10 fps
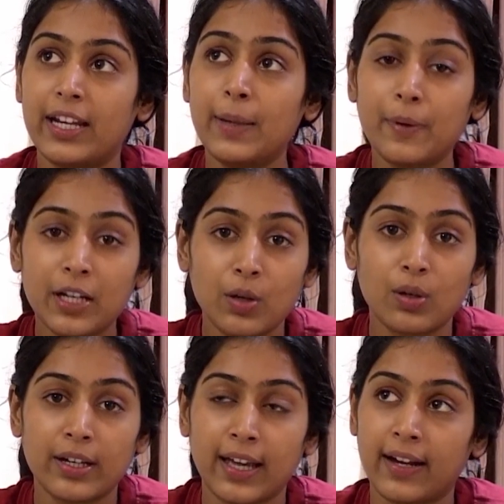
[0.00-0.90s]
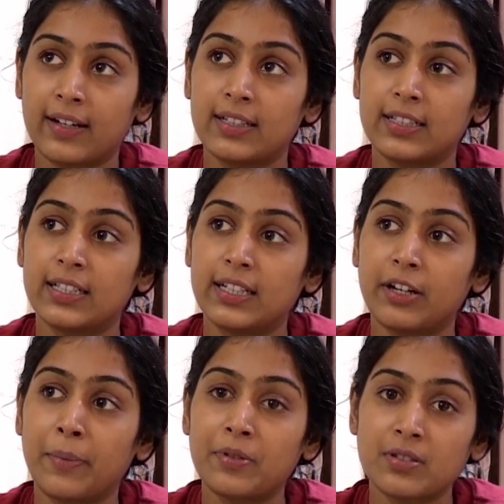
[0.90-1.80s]
any particular character. It
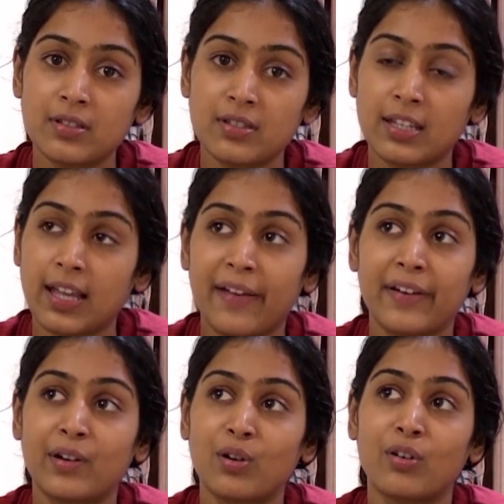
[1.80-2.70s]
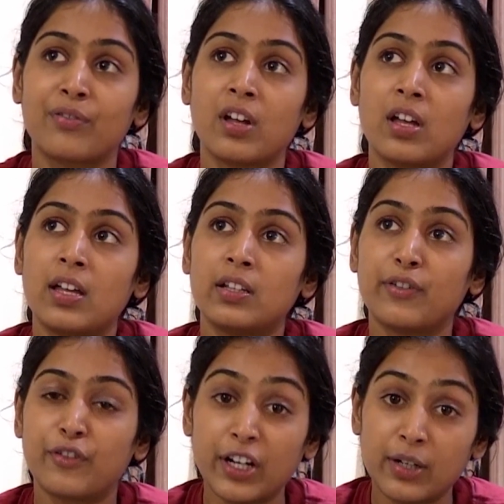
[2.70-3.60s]
represents the character of
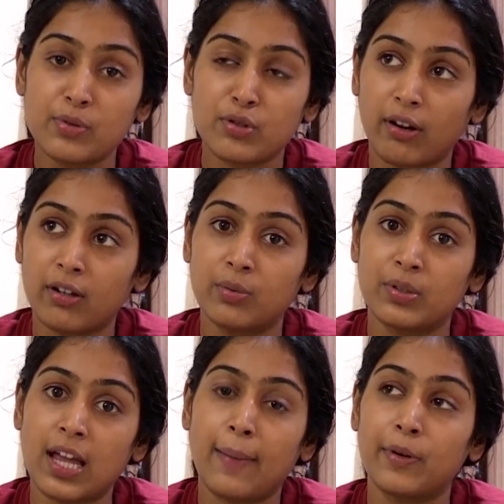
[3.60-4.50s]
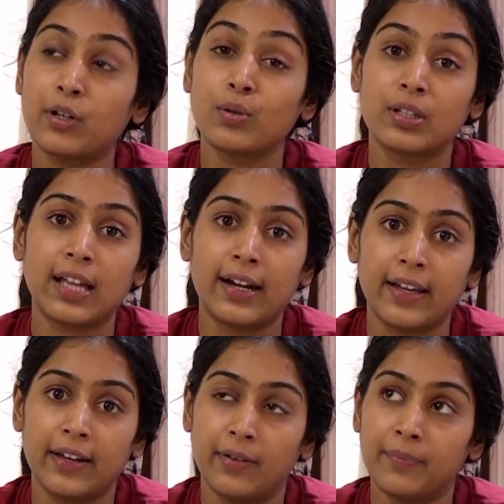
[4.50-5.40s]
the freedom struggle which happened during that
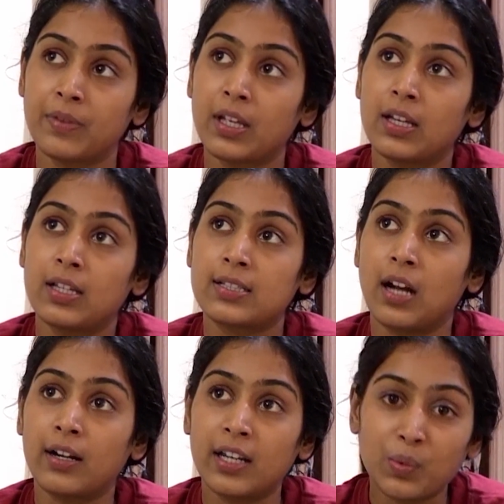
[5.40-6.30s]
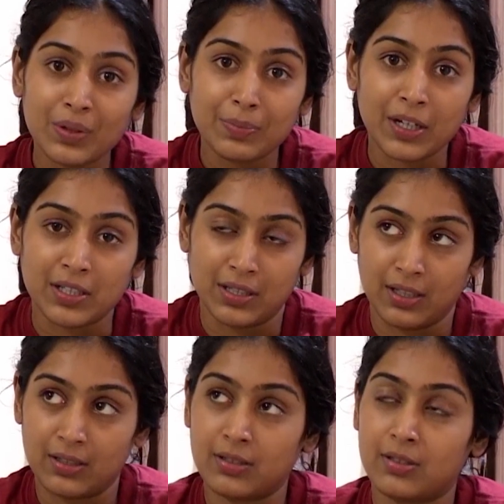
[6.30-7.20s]
era, starting with
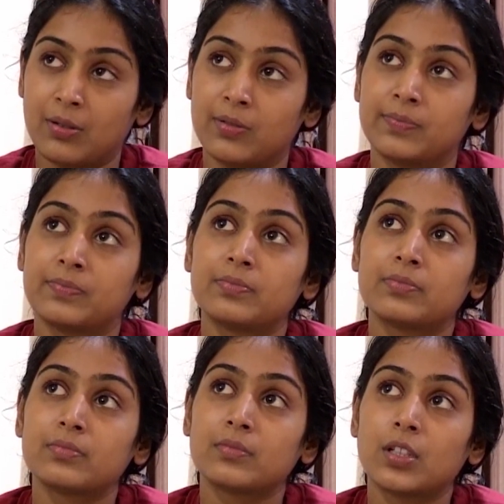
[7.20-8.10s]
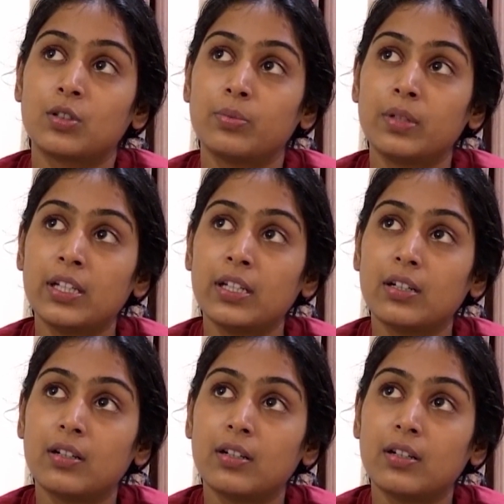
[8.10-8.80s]
Parshiraja. So to me,